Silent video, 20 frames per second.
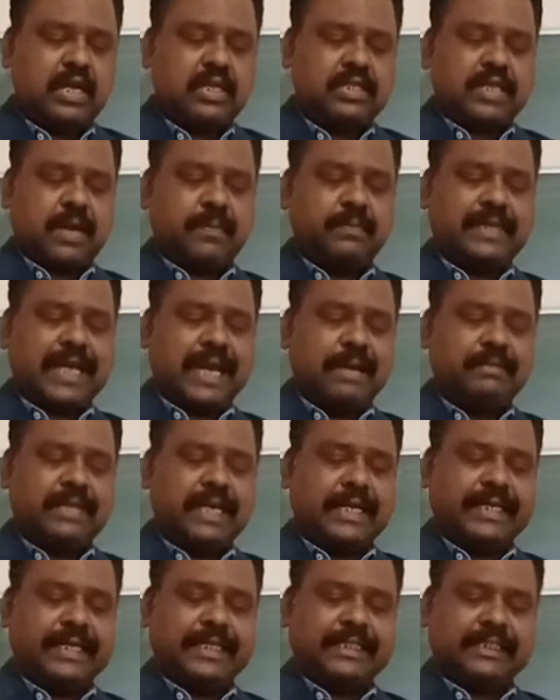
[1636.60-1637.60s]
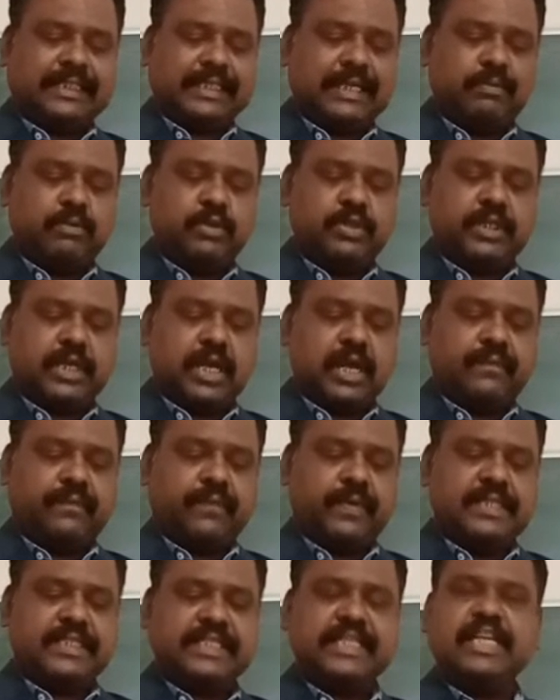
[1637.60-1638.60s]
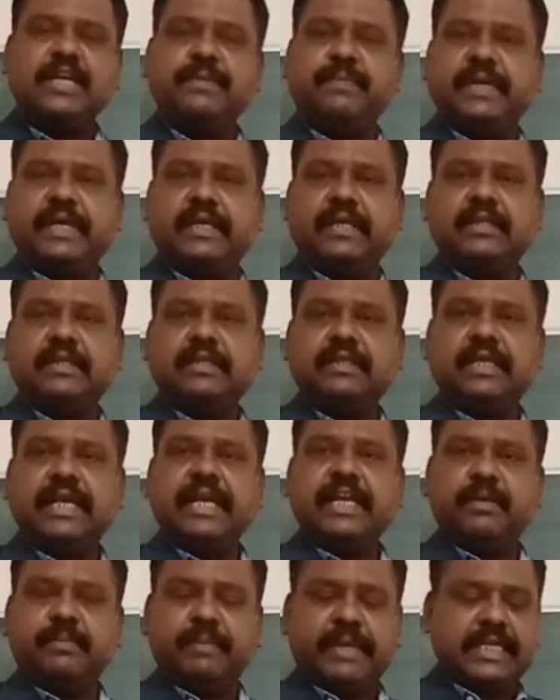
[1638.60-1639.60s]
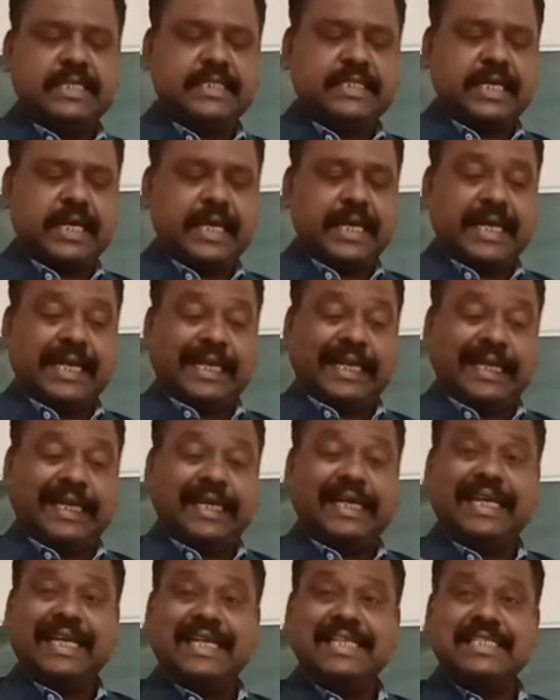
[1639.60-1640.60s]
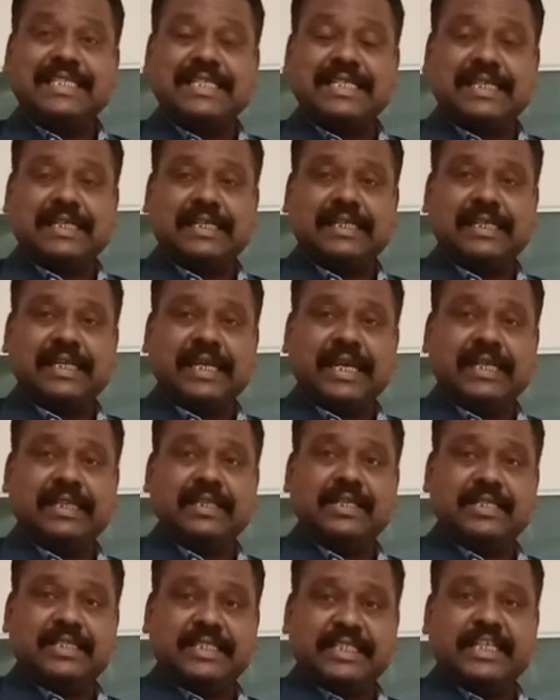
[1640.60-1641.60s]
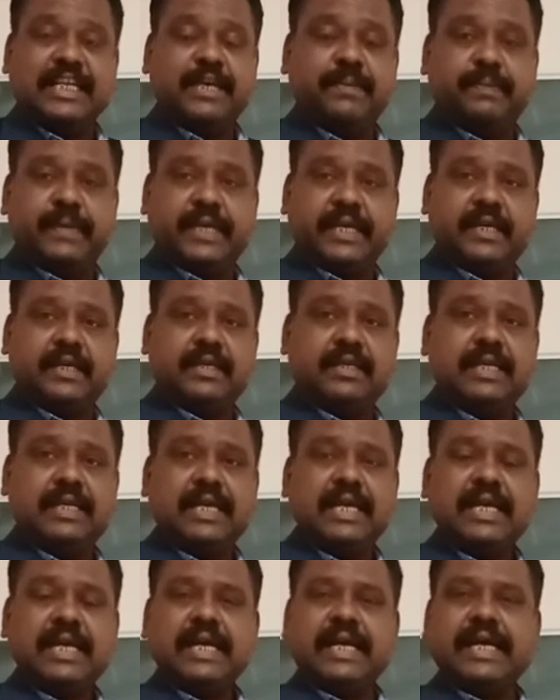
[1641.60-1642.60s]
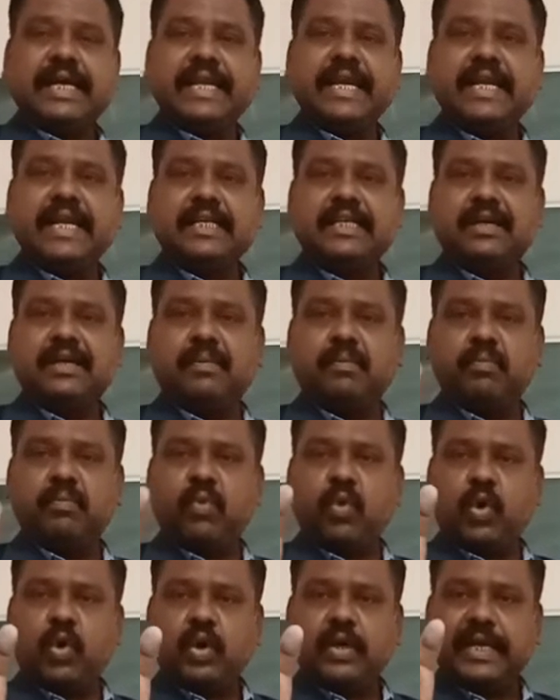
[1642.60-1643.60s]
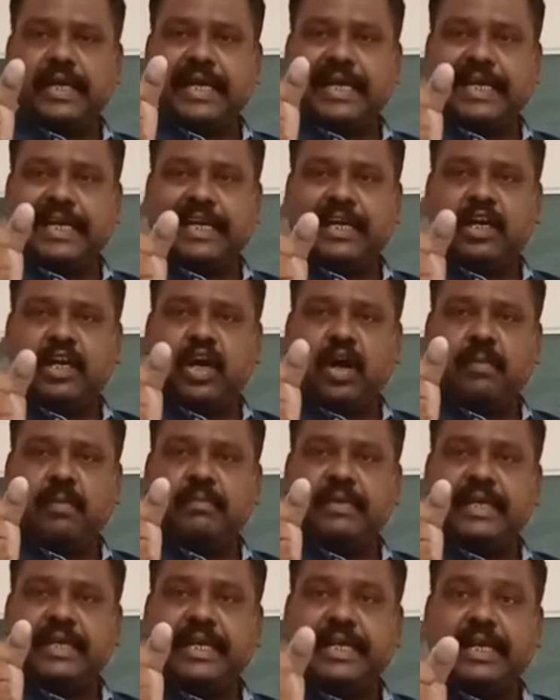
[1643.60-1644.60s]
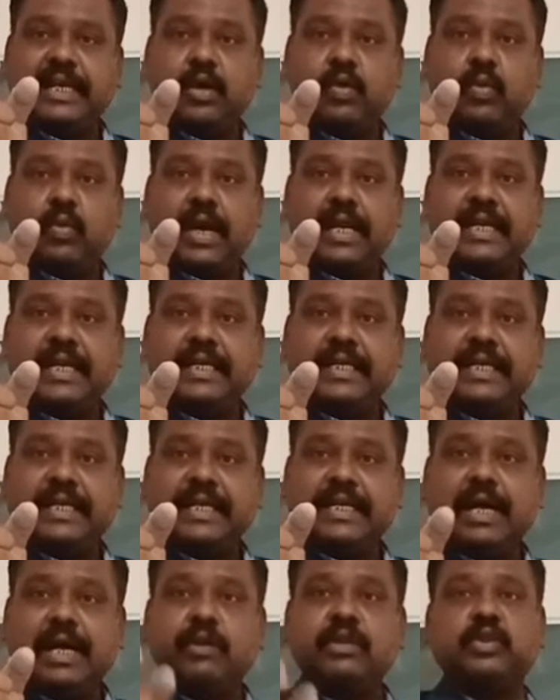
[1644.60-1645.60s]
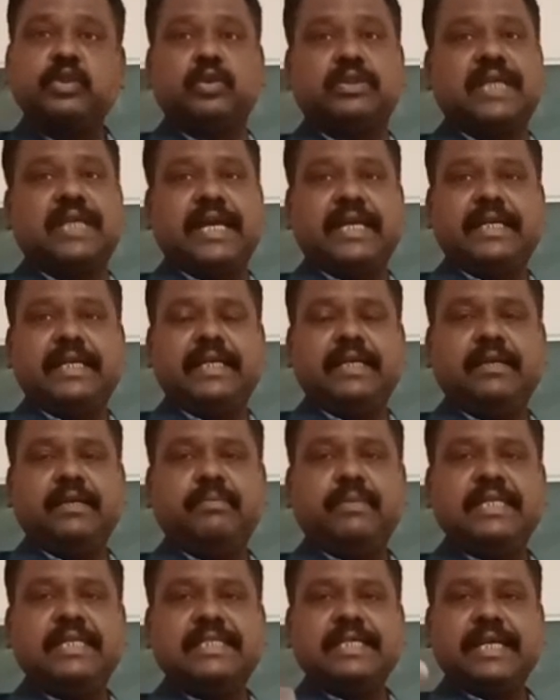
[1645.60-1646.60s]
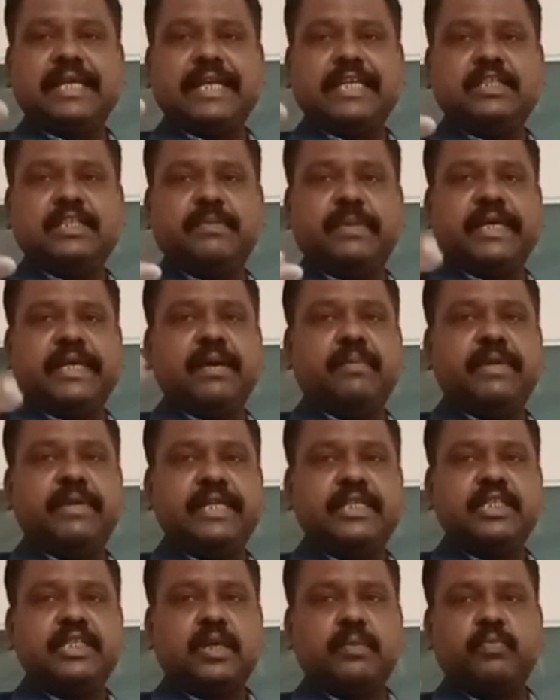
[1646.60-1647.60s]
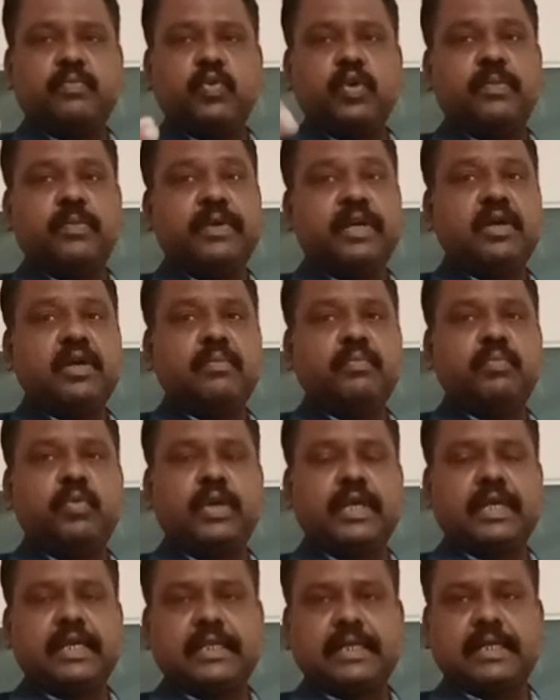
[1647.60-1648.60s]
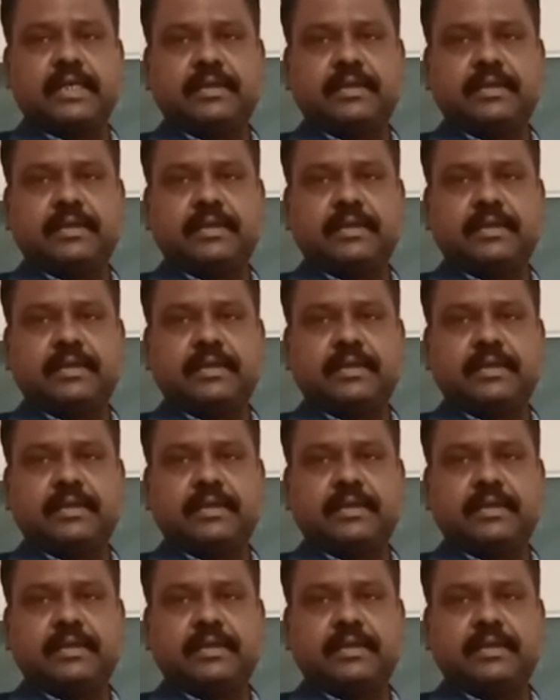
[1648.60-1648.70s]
Sometimes the distribution of GDP, it means increase in the GDP create a more income inequality in our society. Means rich become richer, poor become poorer.